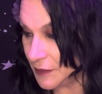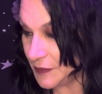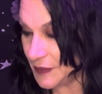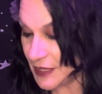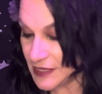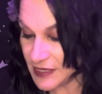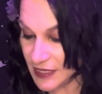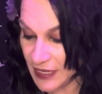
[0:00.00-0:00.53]

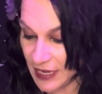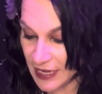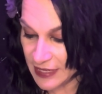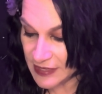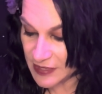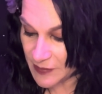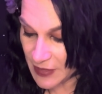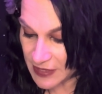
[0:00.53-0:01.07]
Best and
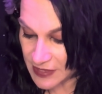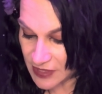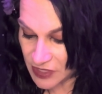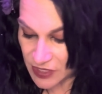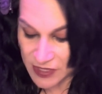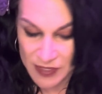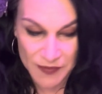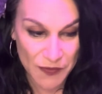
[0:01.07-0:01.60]
highest
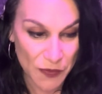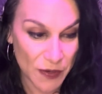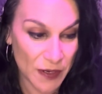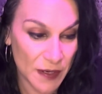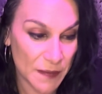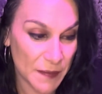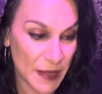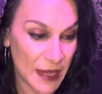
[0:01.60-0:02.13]
messages for
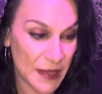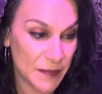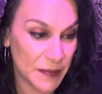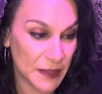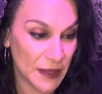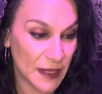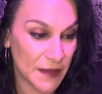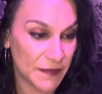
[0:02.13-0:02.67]
my
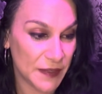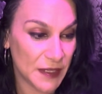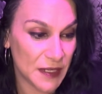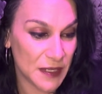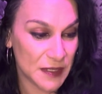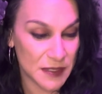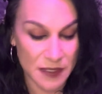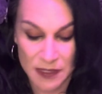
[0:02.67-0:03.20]

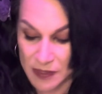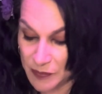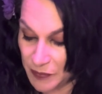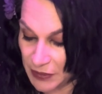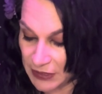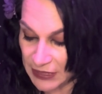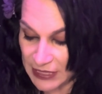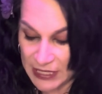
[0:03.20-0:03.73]
beloveds,
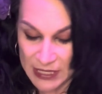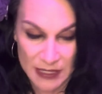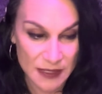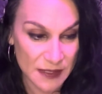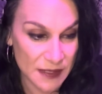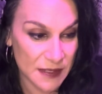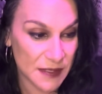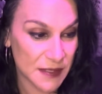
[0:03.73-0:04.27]

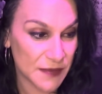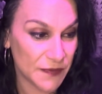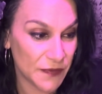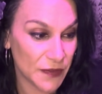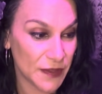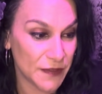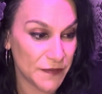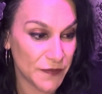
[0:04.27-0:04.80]
please,
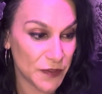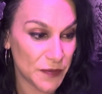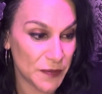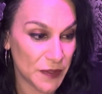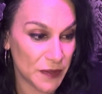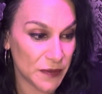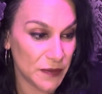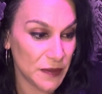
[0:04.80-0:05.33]
for the full
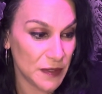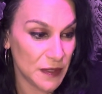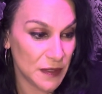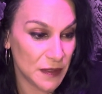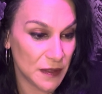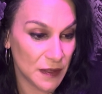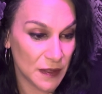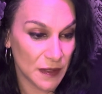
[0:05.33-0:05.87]
moon,
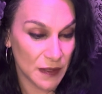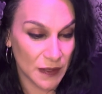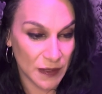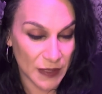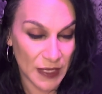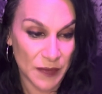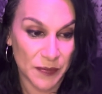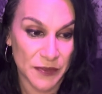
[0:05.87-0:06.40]

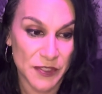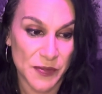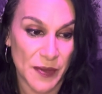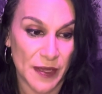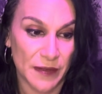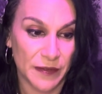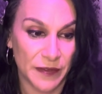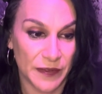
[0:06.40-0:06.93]
April
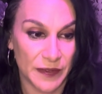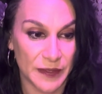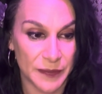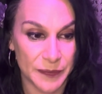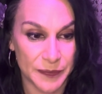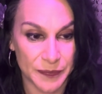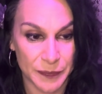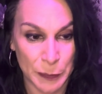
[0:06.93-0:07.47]
12th,
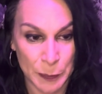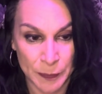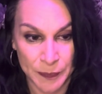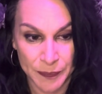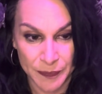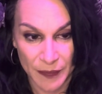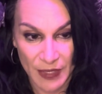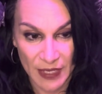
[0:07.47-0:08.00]

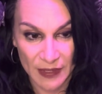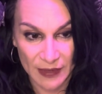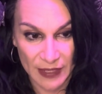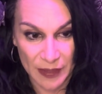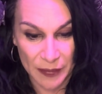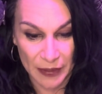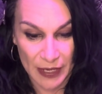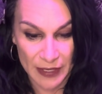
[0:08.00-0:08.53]
in
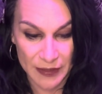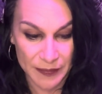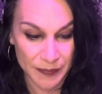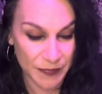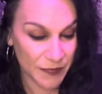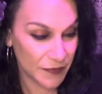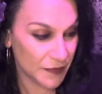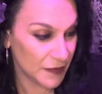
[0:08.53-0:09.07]

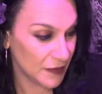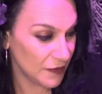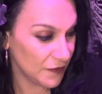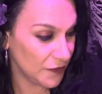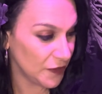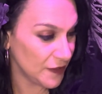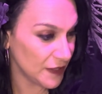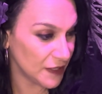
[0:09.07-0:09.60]
Libra,
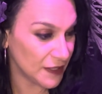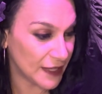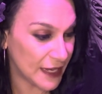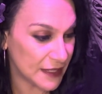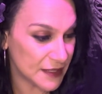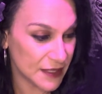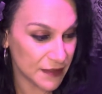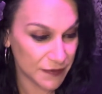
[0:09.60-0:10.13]
for the
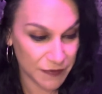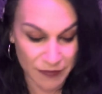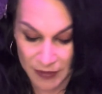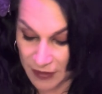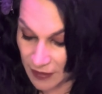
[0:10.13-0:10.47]
collective.